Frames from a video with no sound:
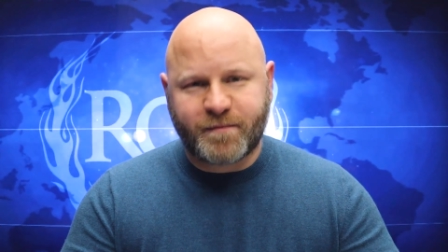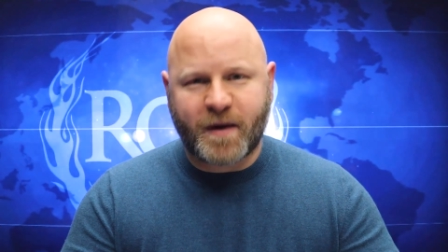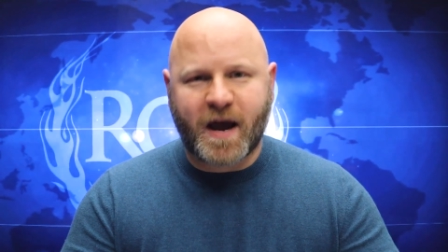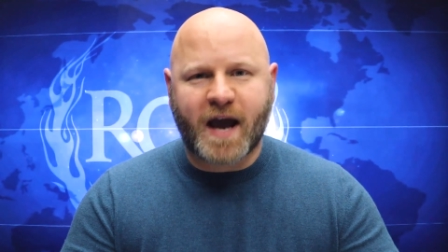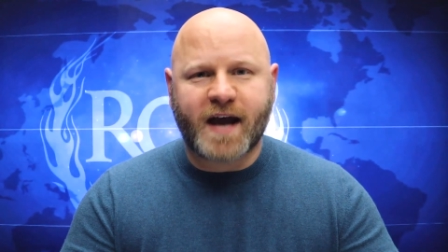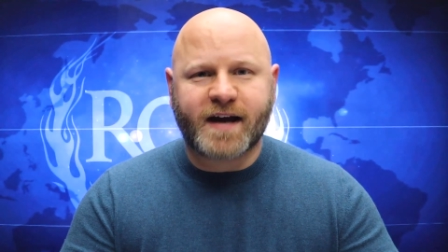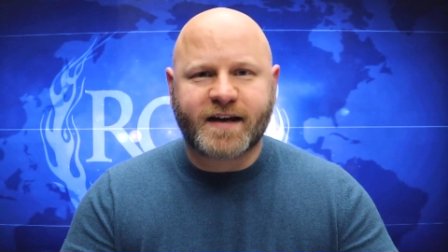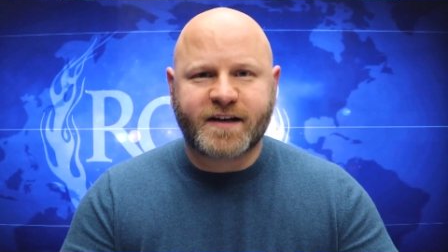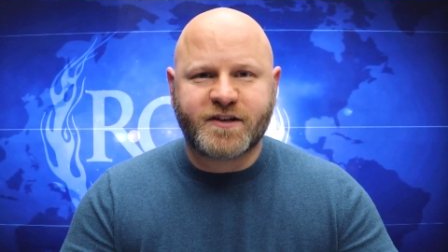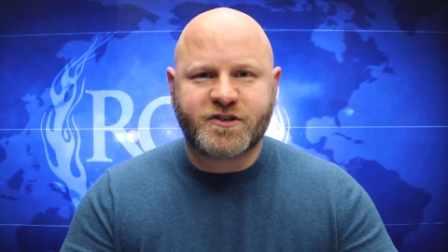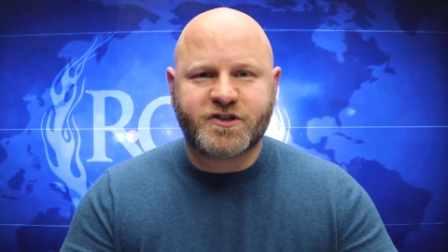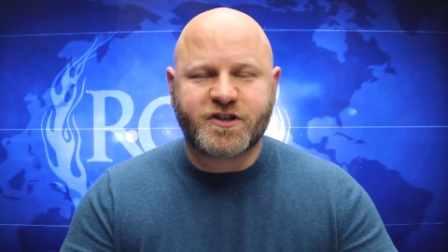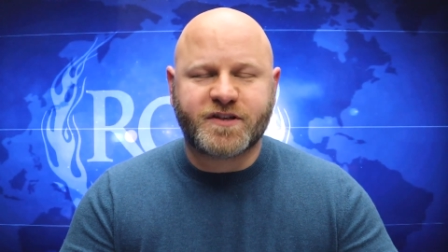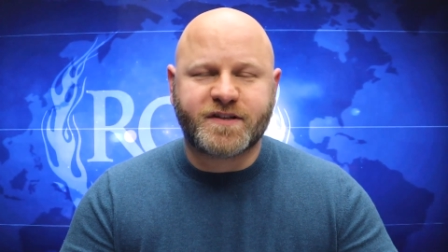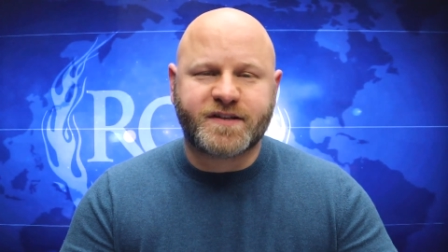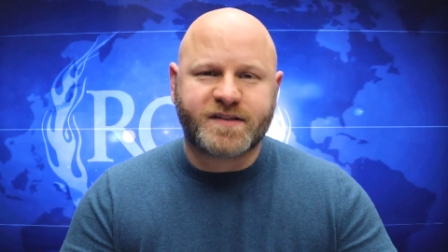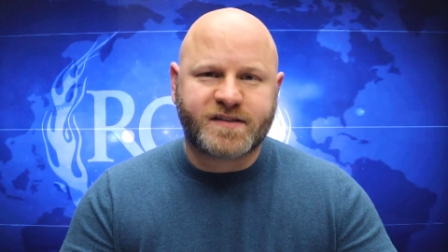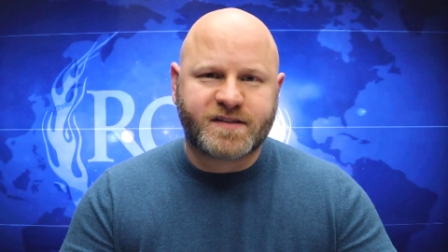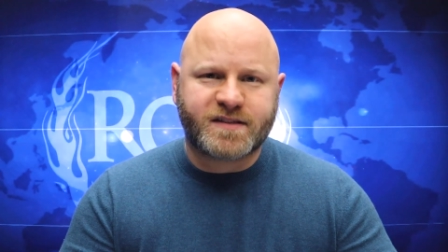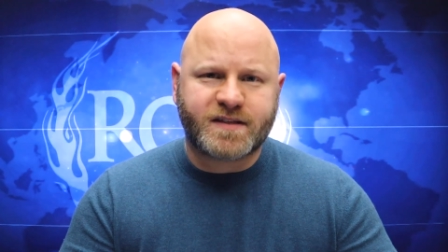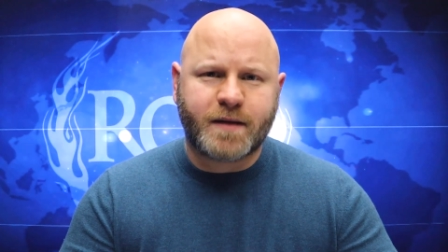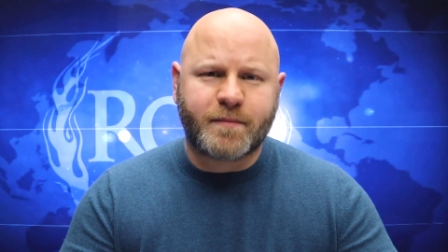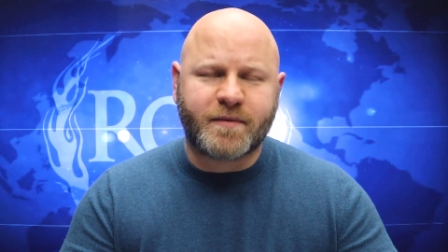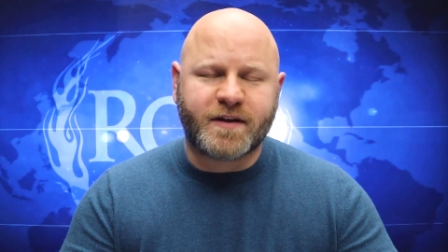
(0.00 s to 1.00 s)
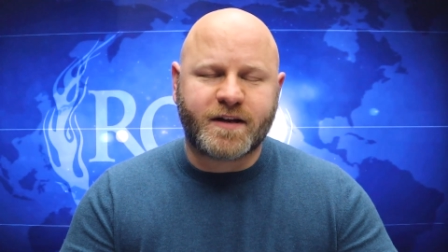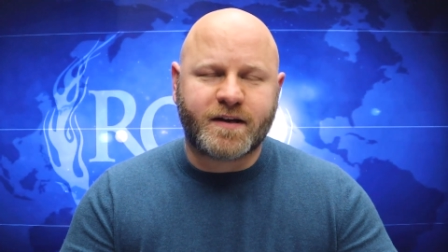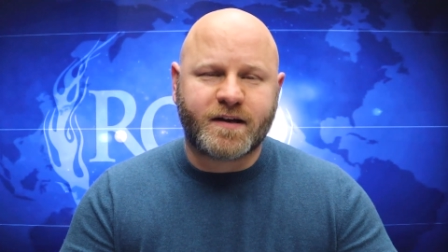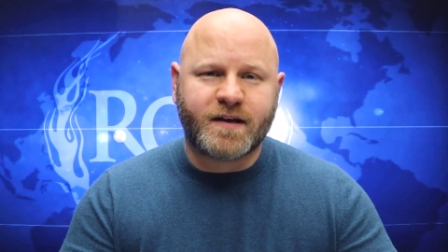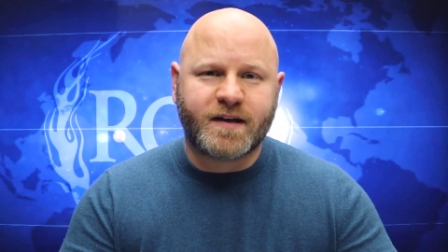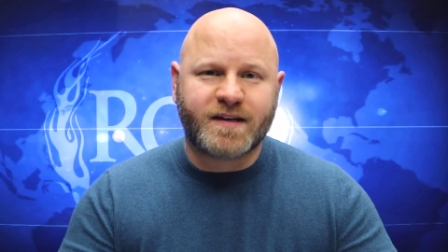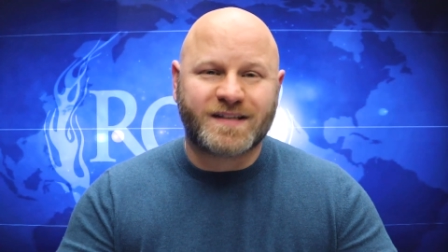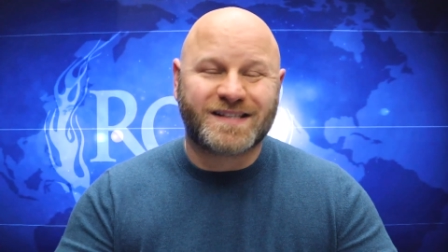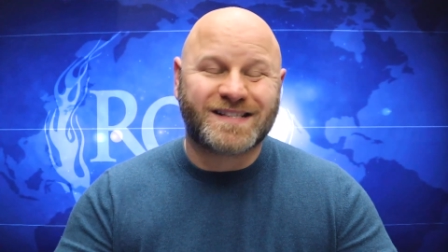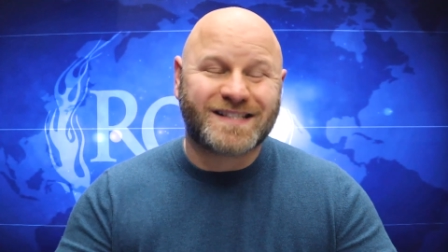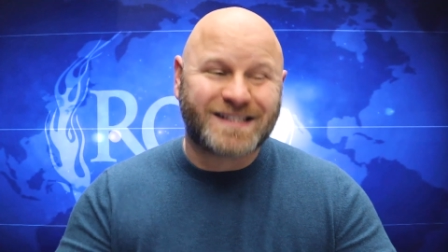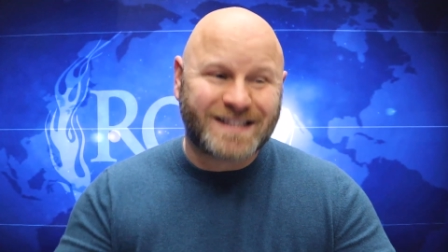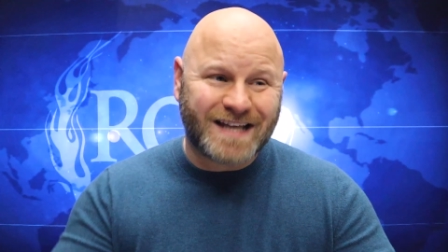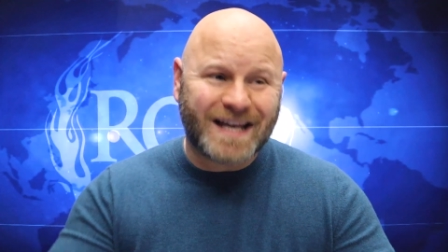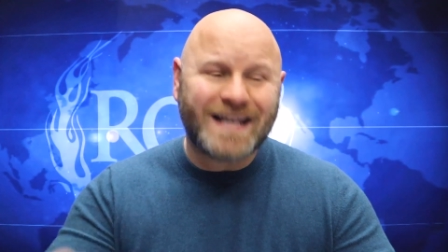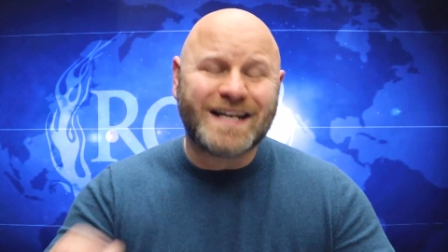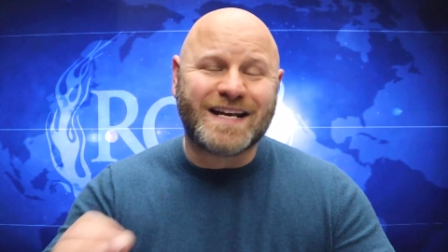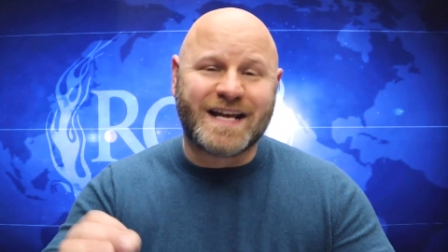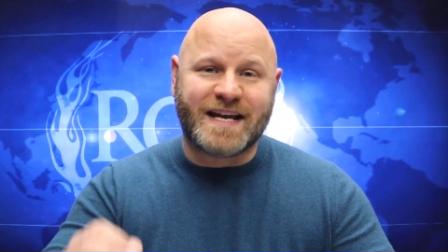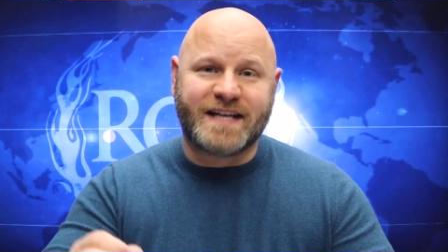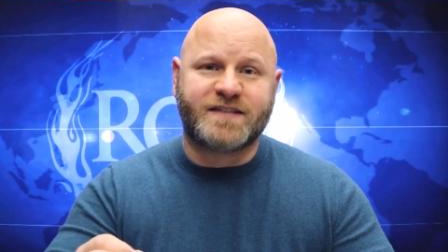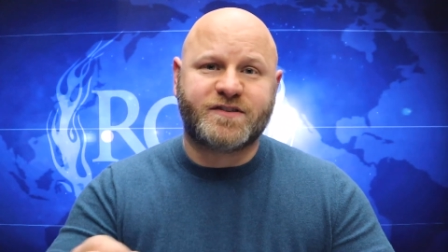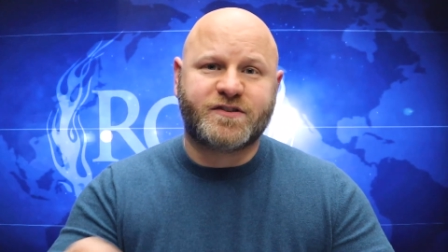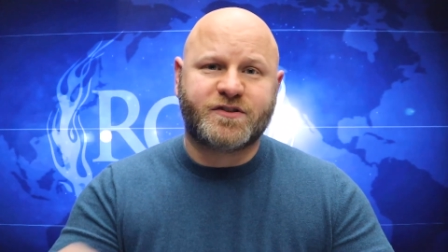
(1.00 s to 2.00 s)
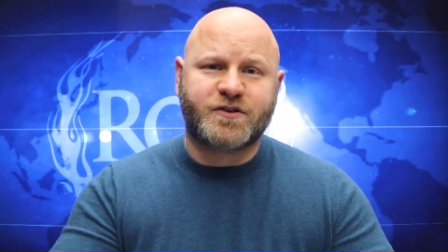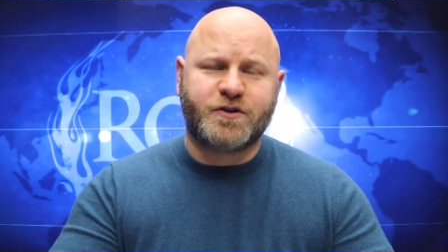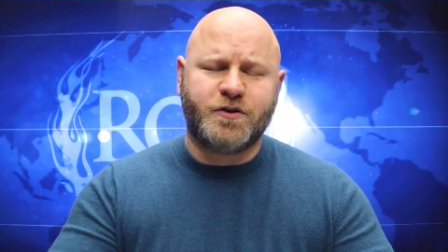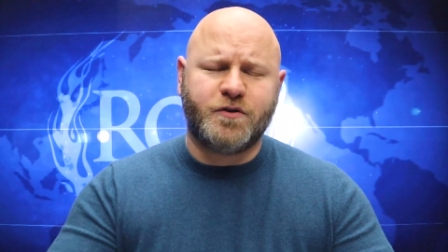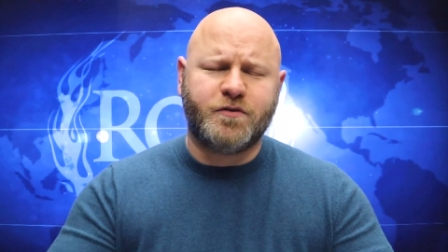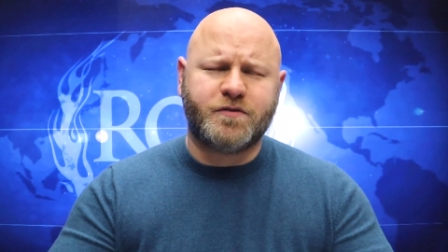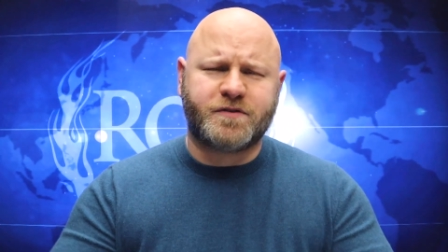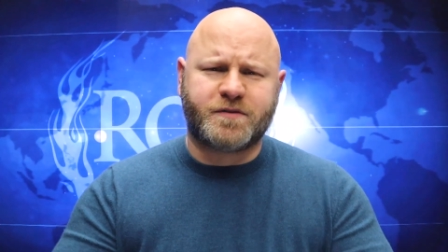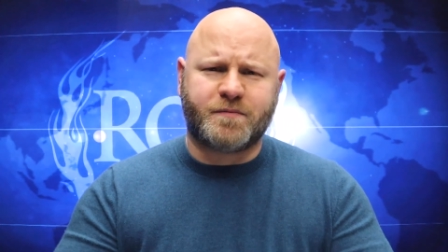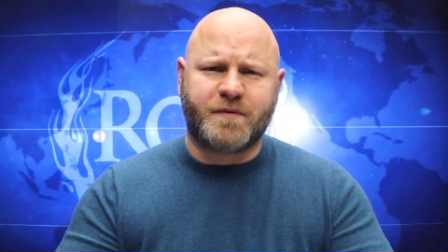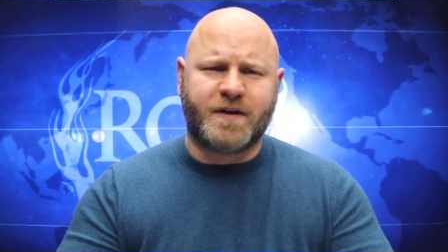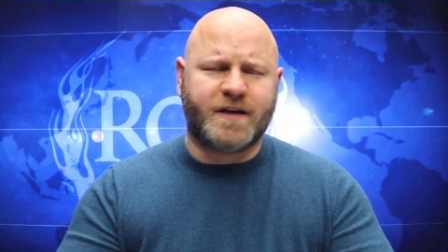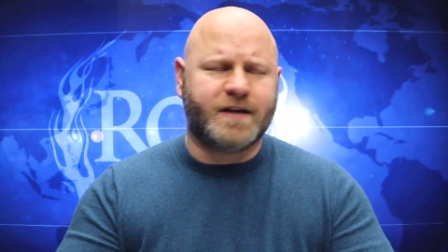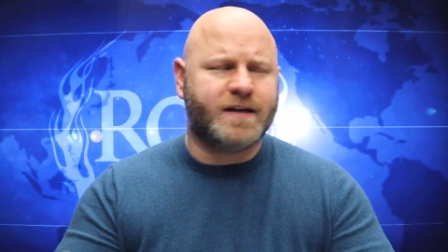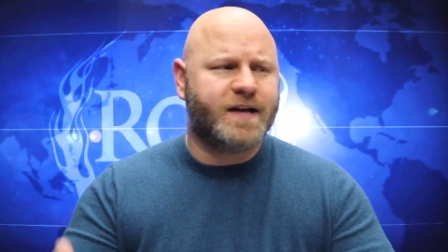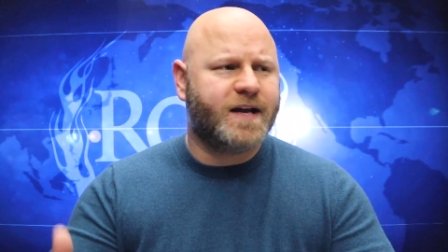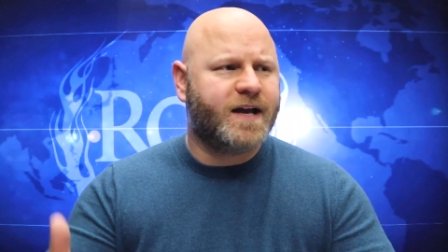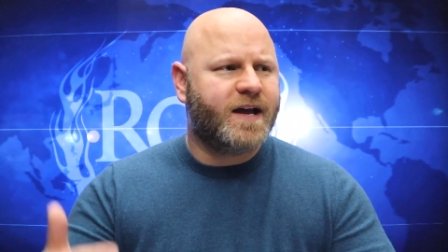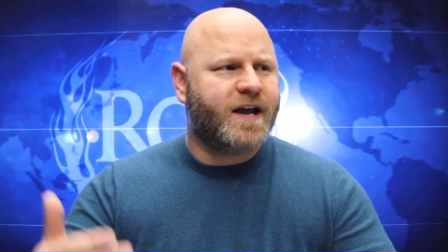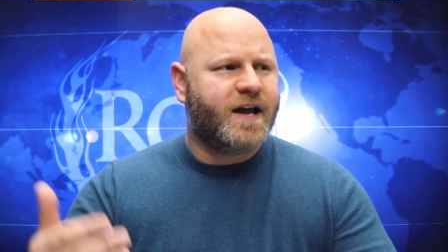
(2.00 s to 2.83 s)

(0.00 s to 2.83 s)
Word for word: package in the Senate, uh, Senate excuse me,